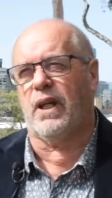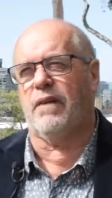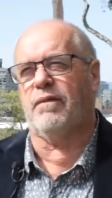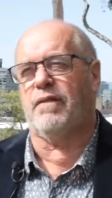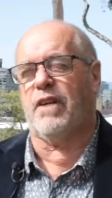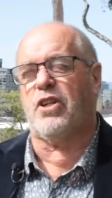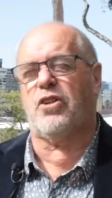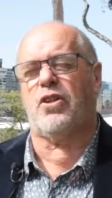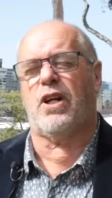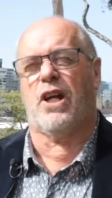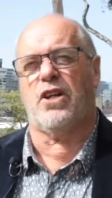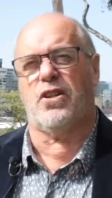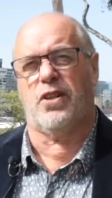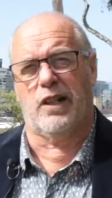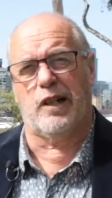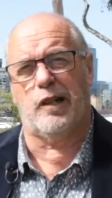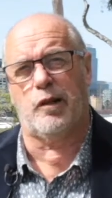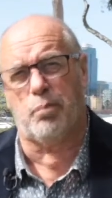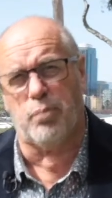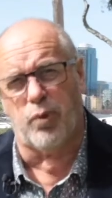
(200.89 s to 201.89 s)
vegetation
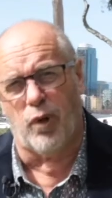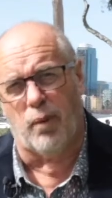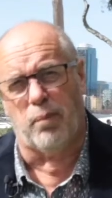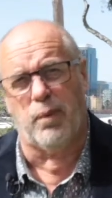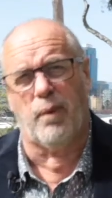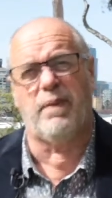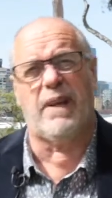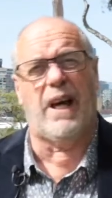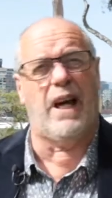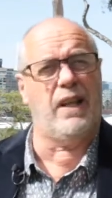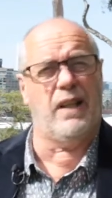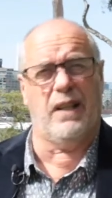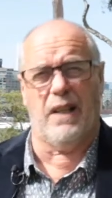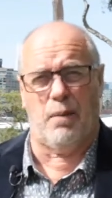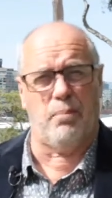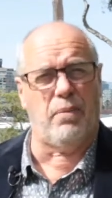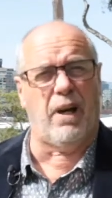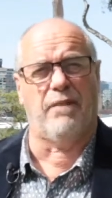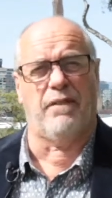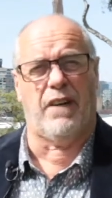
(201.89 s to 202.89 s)
is a problem,
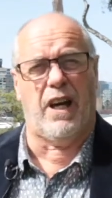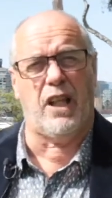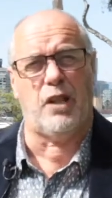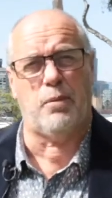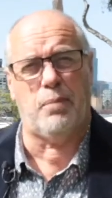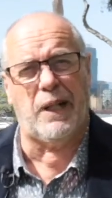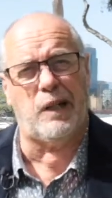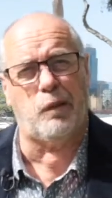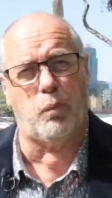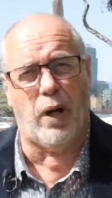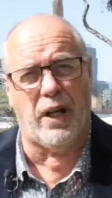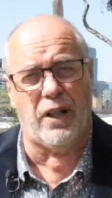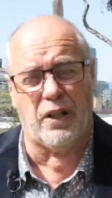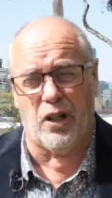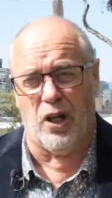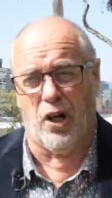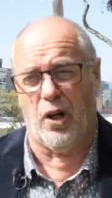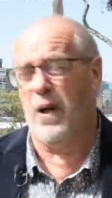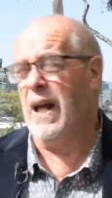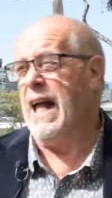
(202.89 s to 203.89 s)
they're by far the best way to
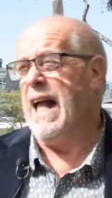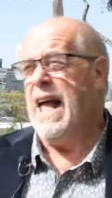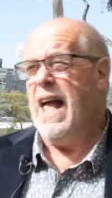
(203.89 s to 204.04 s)
go.